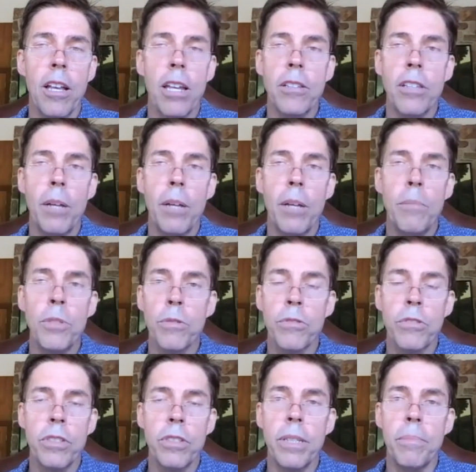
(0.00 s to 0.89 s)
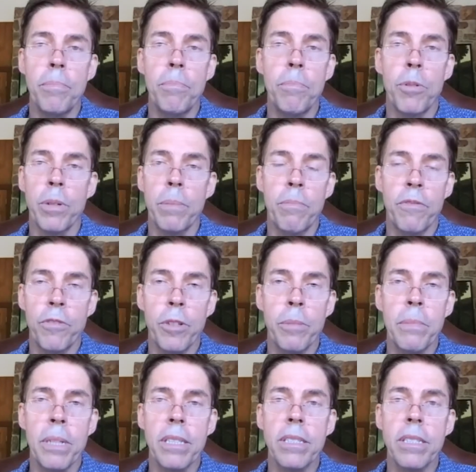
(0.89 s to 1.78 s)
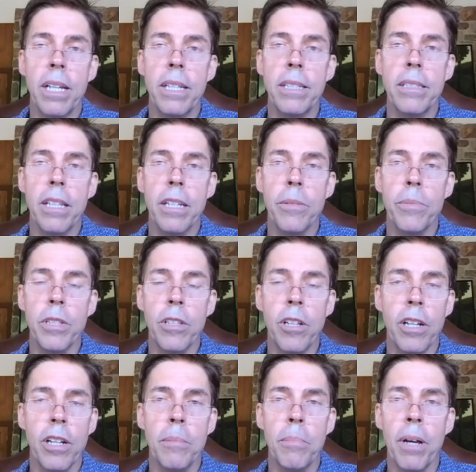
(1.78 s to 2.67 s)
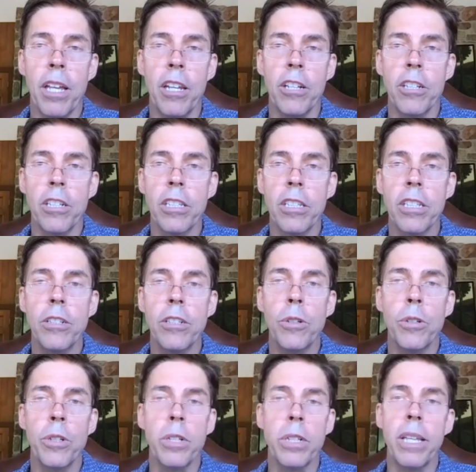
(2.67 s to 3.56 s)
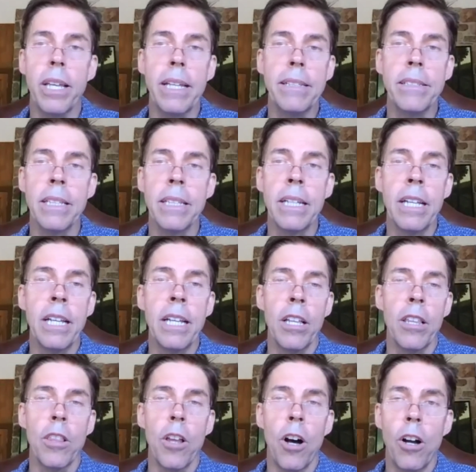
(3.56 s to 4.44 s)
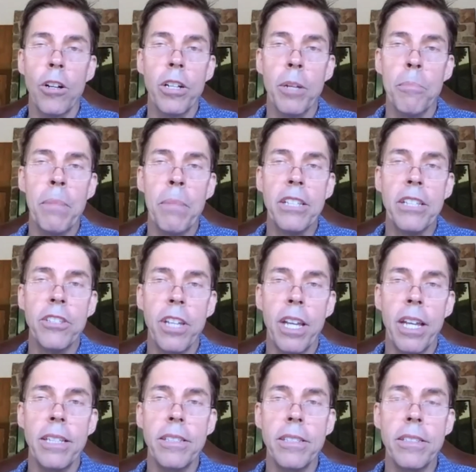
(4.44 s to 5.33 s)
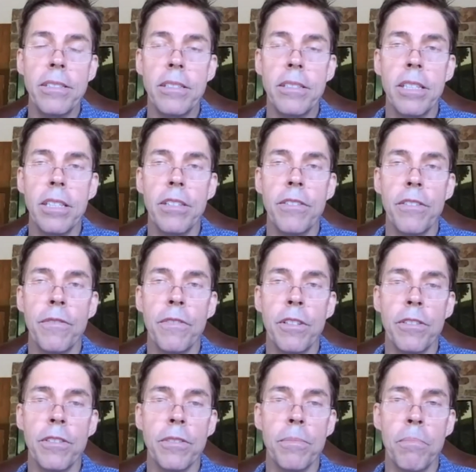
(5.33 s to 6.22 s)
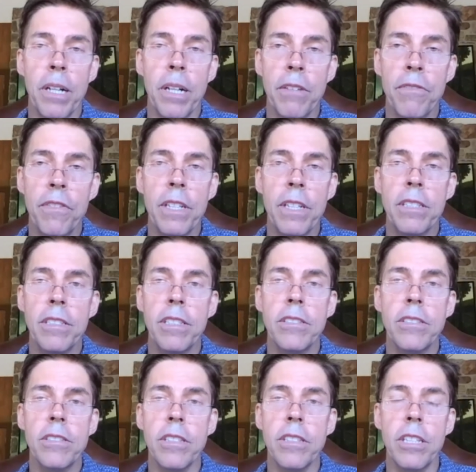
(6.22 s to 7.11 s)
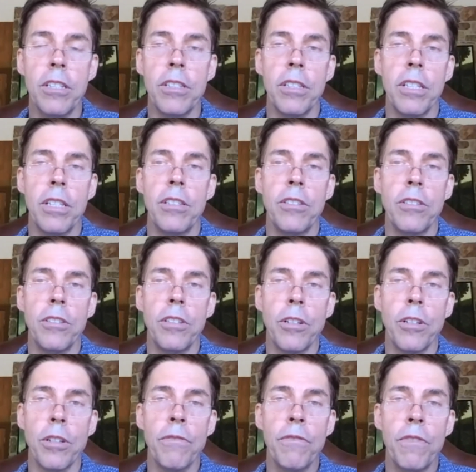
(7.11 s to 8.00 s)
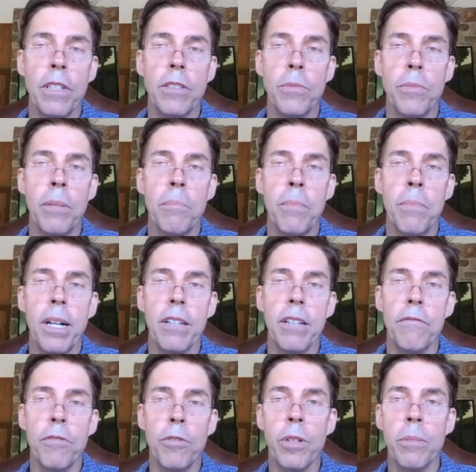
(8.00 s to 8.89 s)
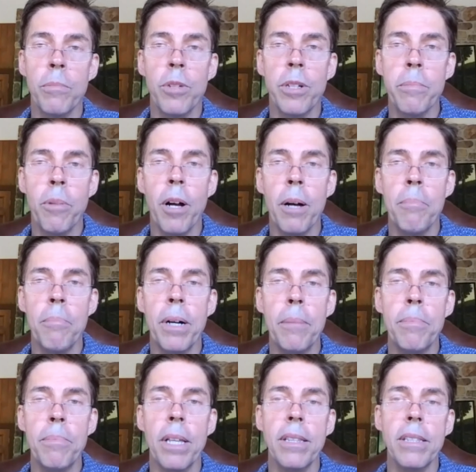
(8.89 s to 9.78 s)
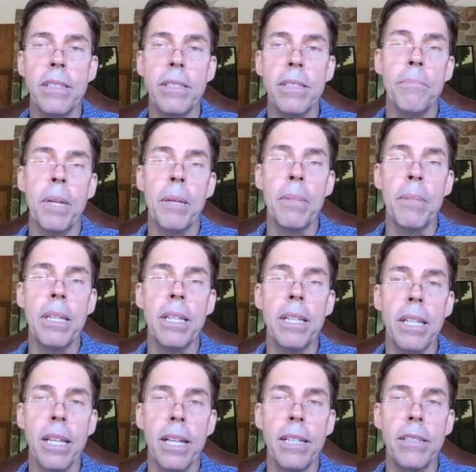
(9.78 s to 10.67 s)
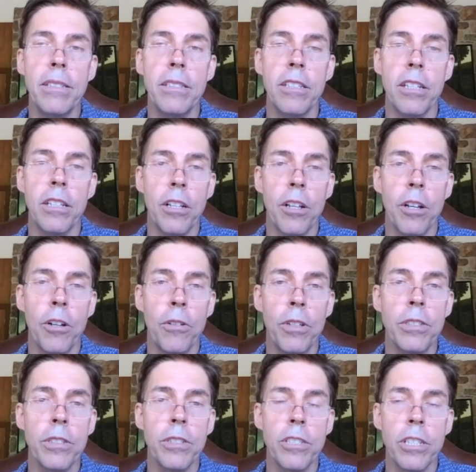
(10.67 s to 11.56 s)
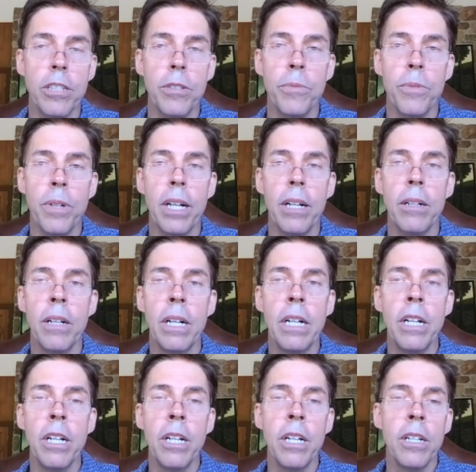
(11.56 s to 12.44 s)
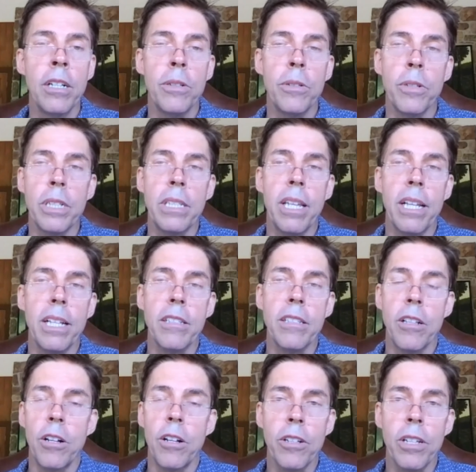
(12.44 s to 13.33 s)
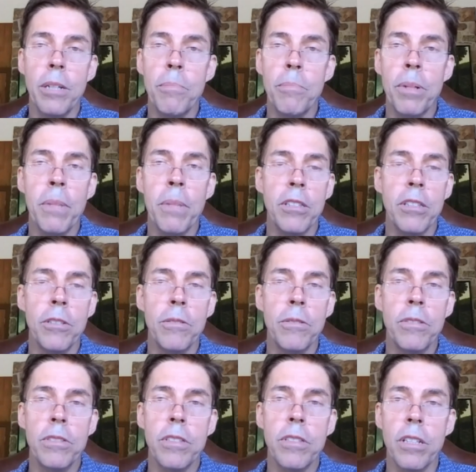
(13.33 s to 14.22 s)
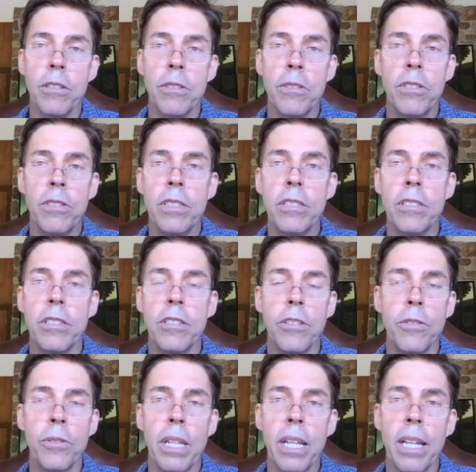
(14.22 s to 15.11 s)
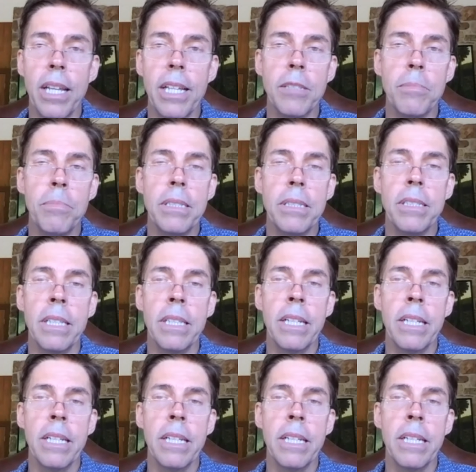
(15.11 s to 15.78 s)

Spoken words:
of times you'll see poor performing sites like we talked about earlier, or it takes longer to make changes. If there's bug fixes and you fix 1 bug and 4 more pop up, that's maybe an indication that the code isn't written well, or it takes longer to implement new solutions and new enhancements.